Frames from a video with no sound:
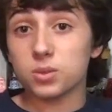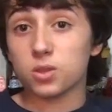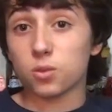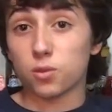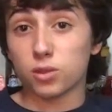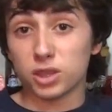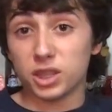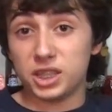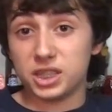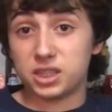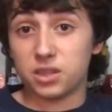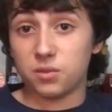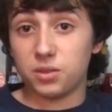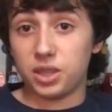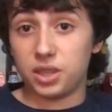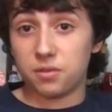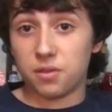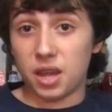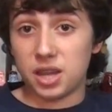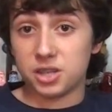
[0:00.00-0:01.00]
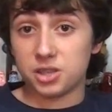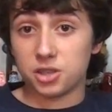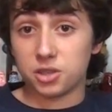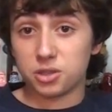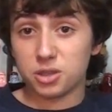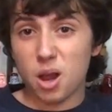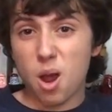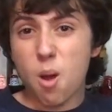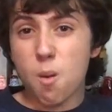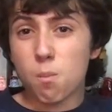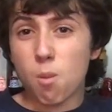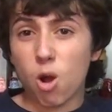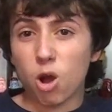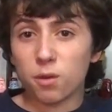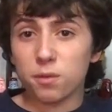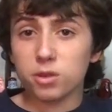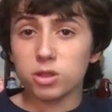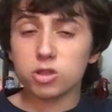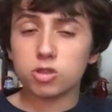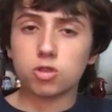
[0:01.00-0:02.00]
with the release of the Avengers,
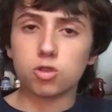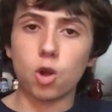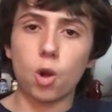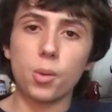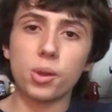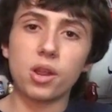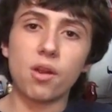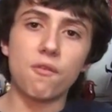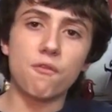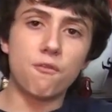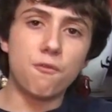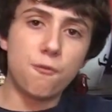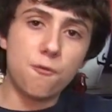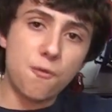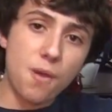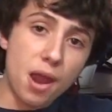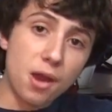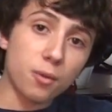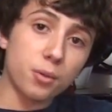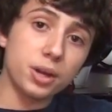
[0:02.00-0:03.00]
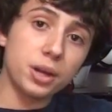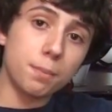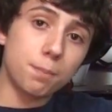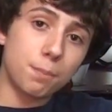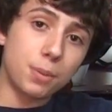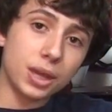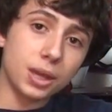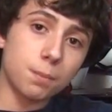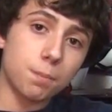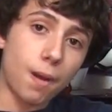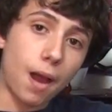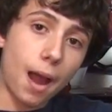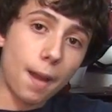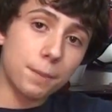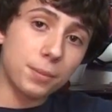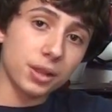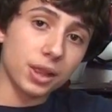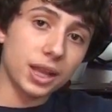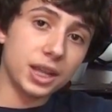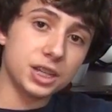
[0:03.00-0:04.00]
Marvel is growing a very big
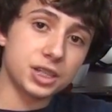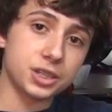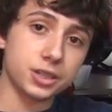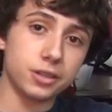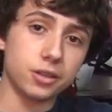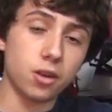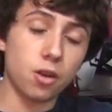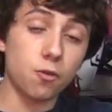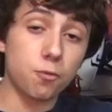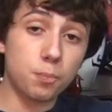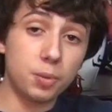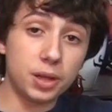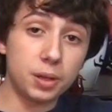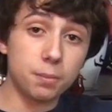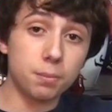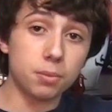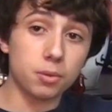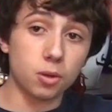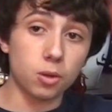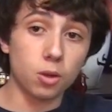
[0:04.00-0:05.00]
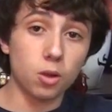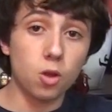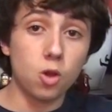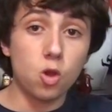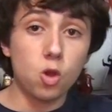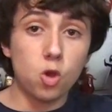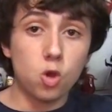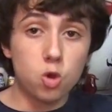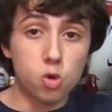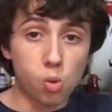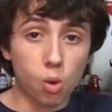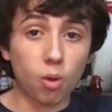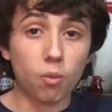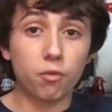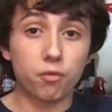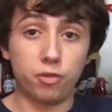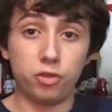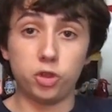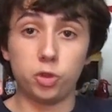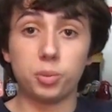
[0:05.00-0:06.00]
population of people who are
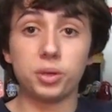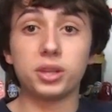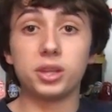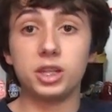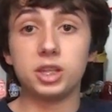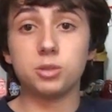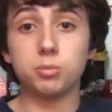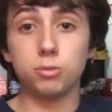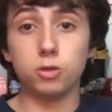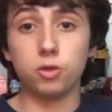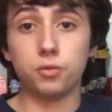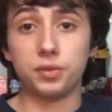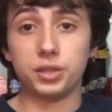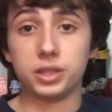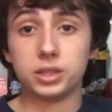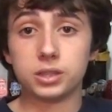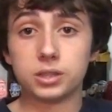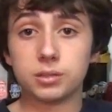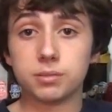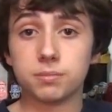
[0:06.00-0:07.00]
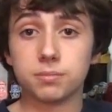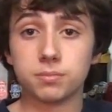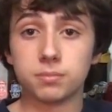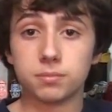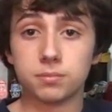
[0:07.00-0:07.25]
viewing these movies.